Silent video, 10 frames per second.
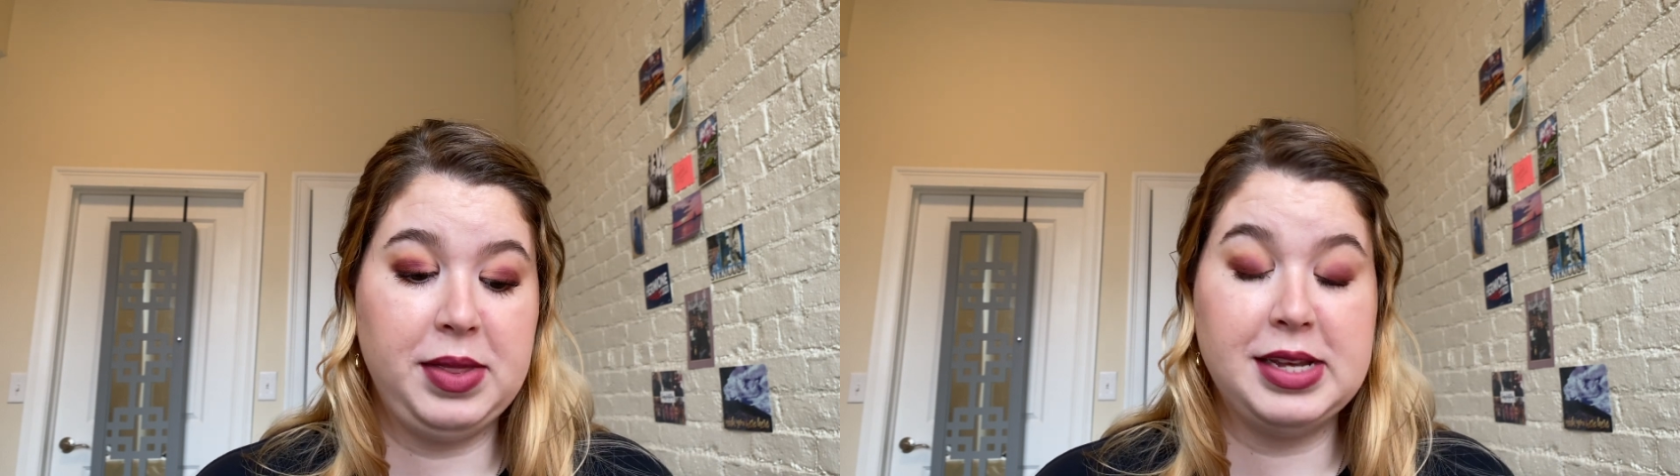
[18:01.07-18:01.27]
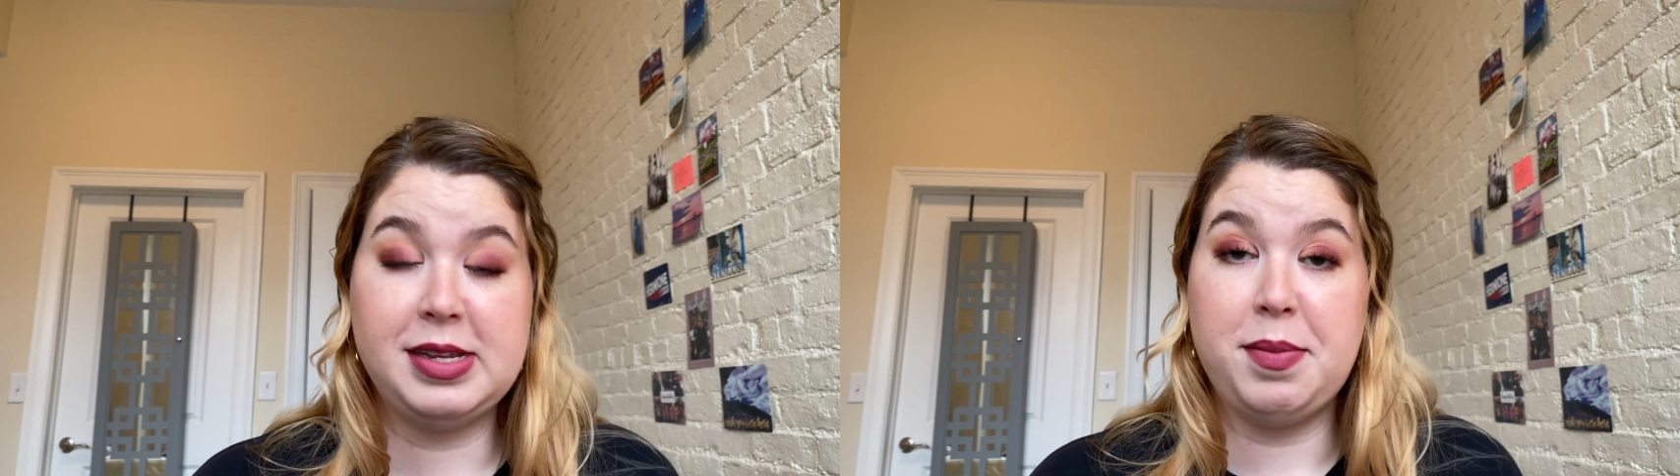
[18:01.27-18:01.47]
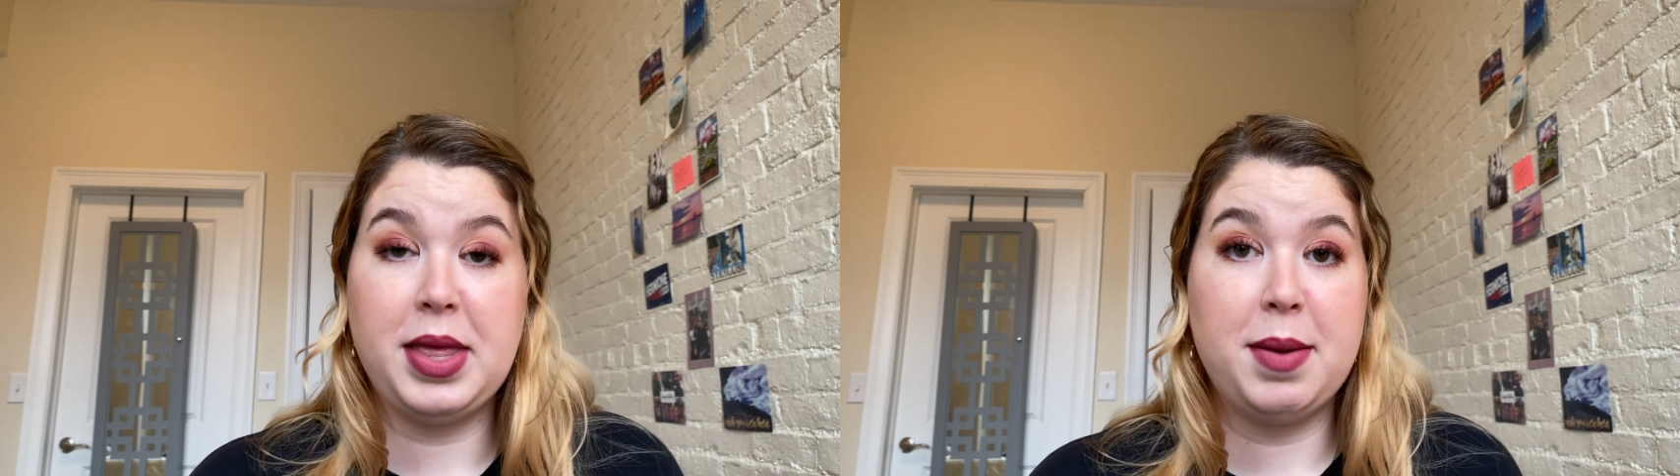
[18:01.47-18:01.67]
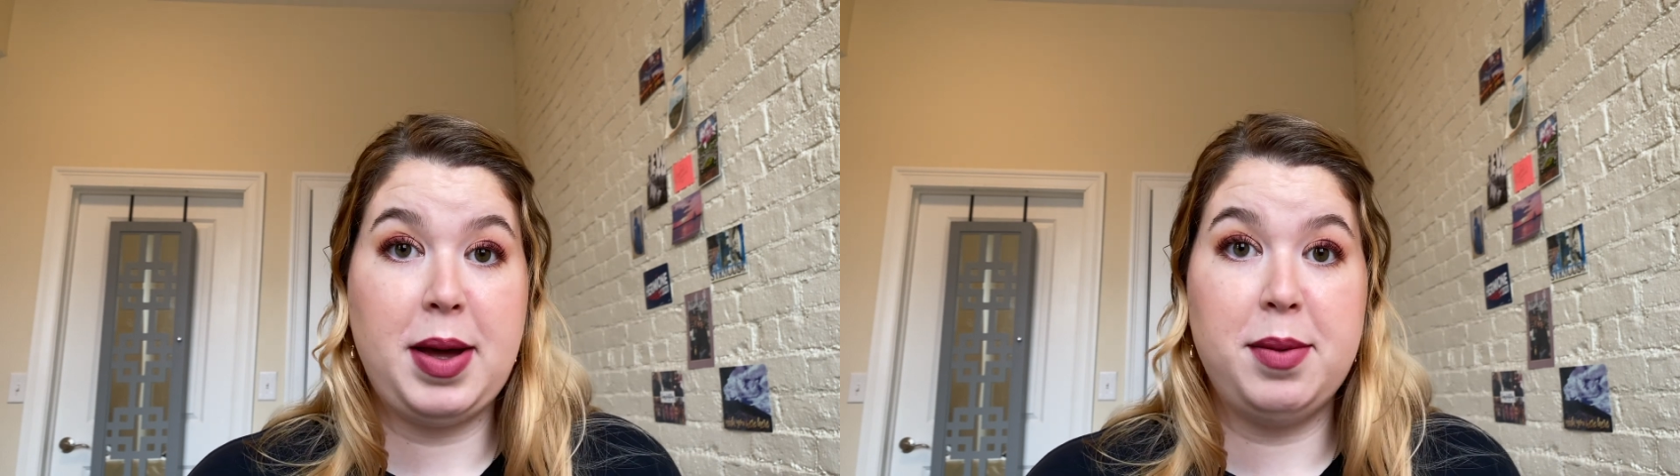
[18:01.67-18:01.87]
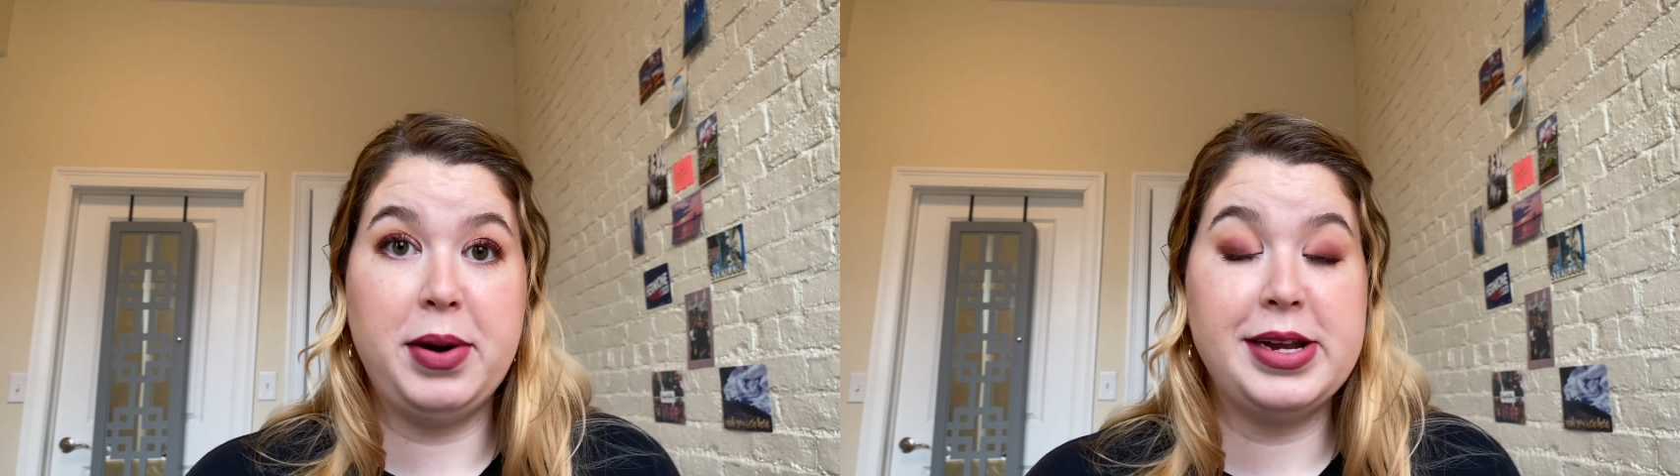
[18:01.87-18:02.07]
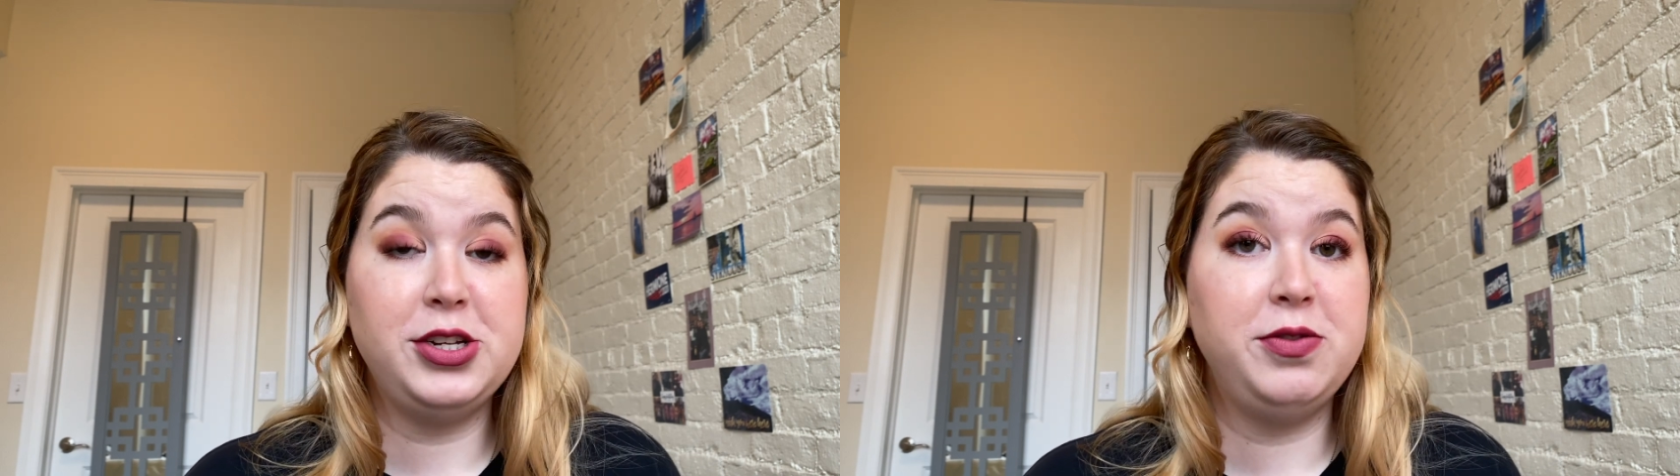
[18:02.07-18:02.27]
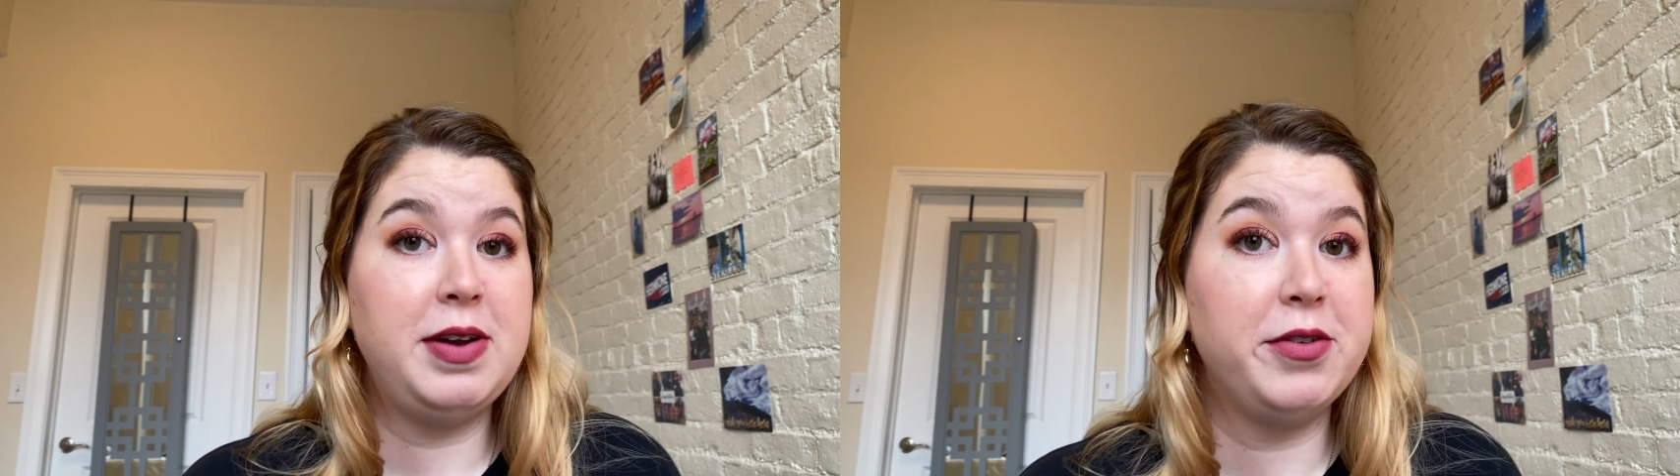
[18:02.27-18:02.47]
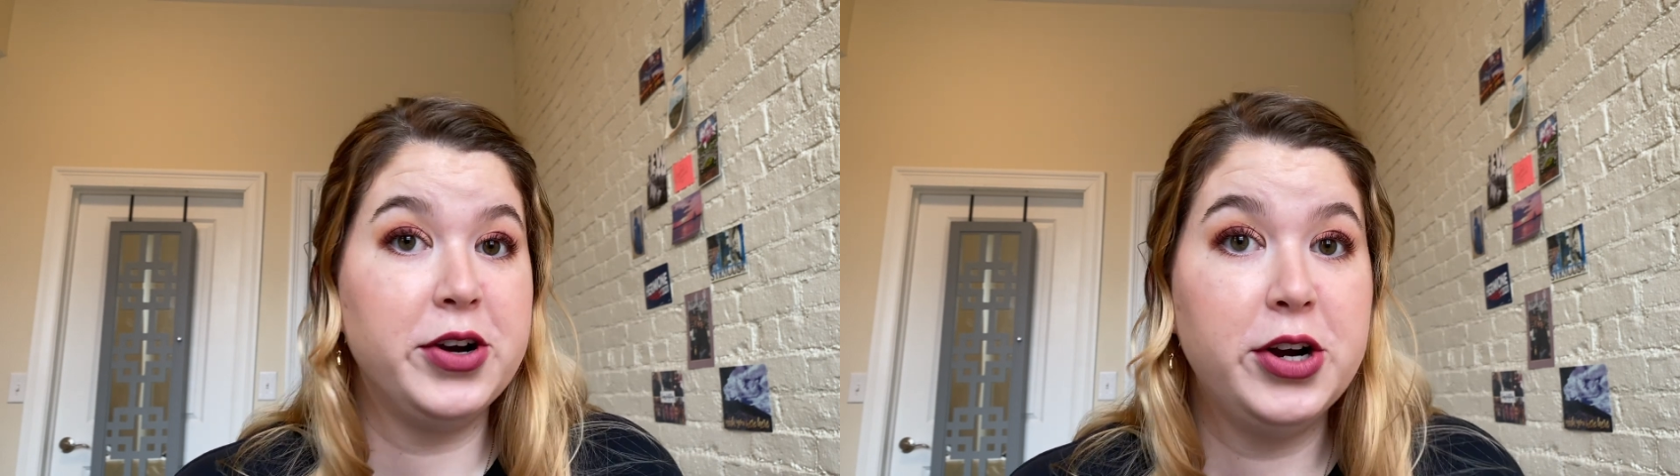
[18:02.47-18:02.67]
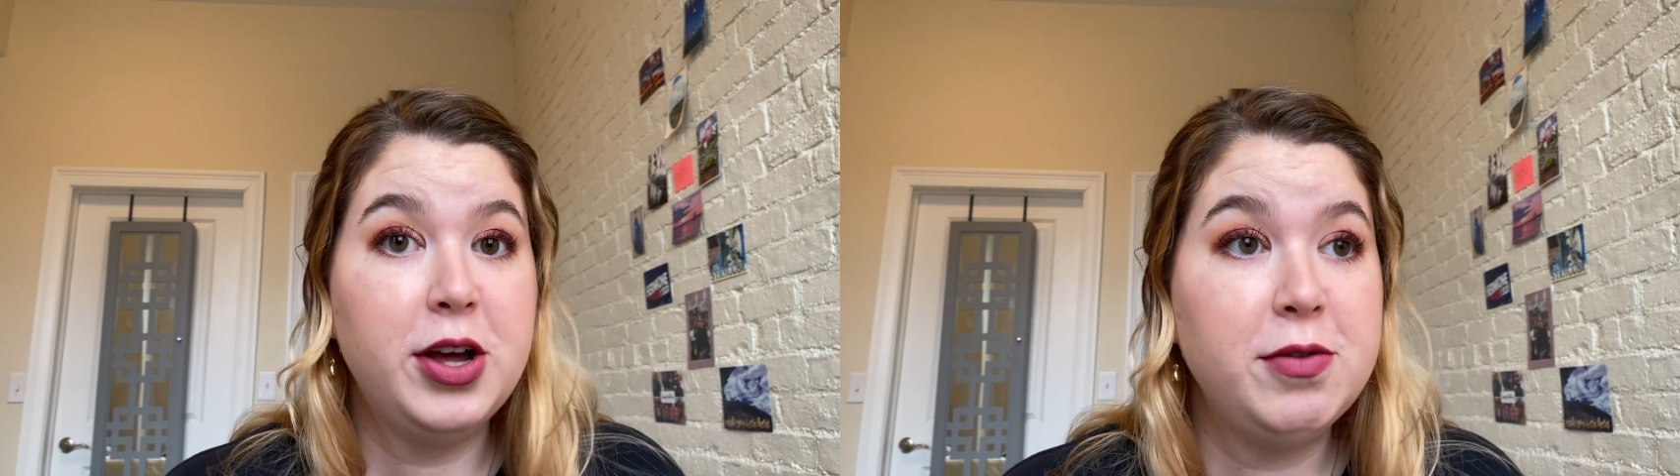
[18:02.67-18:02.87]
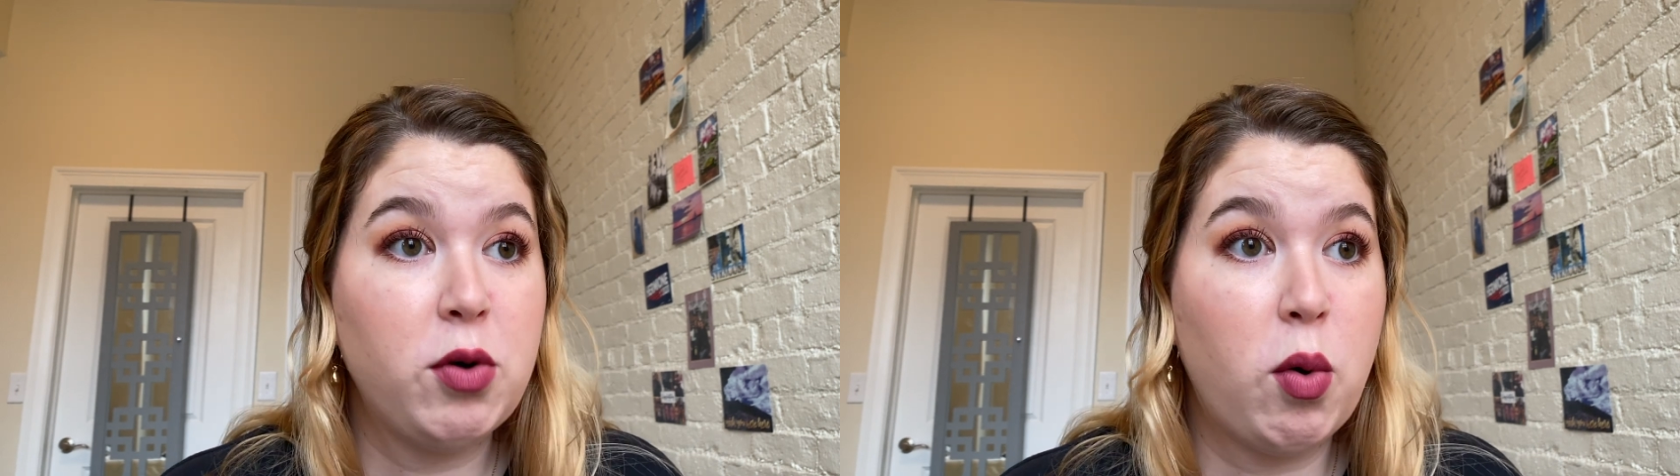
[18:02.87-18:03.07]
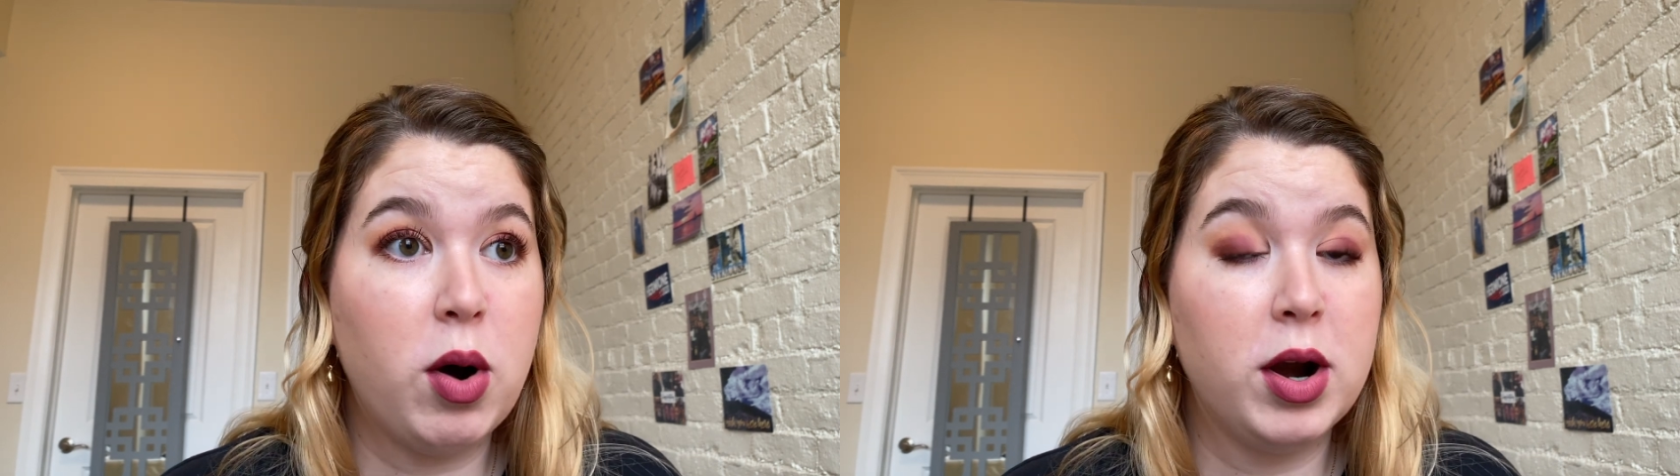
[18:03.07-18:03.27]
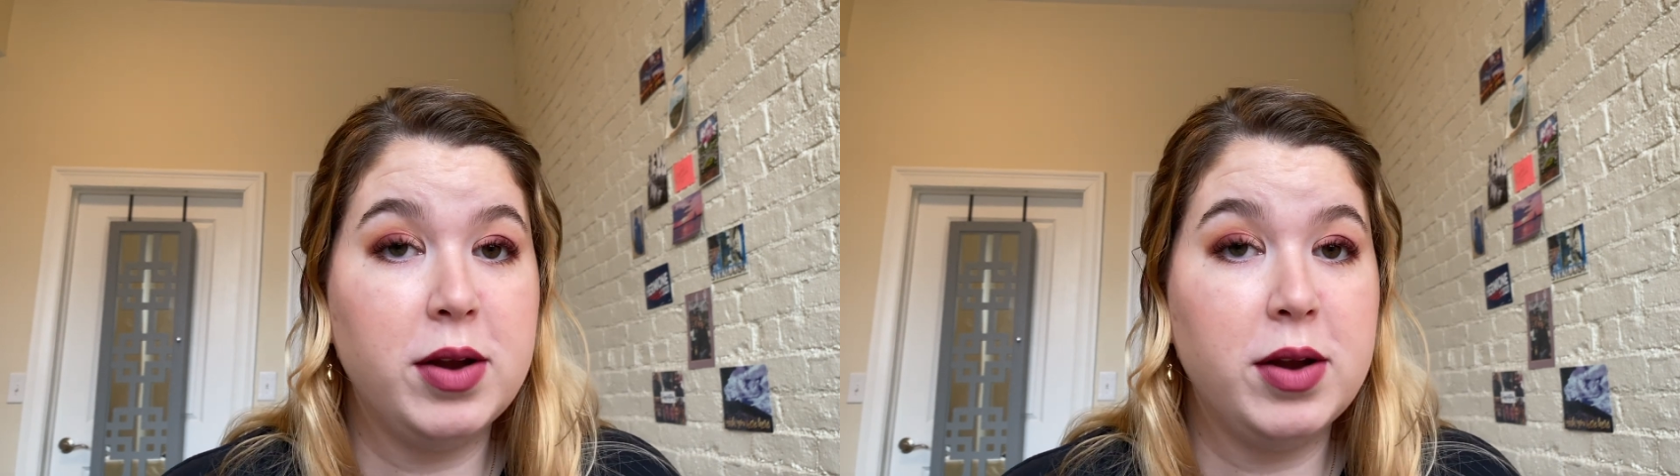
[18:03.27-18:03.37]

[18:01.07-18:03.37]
something about a brand you've never heard of, or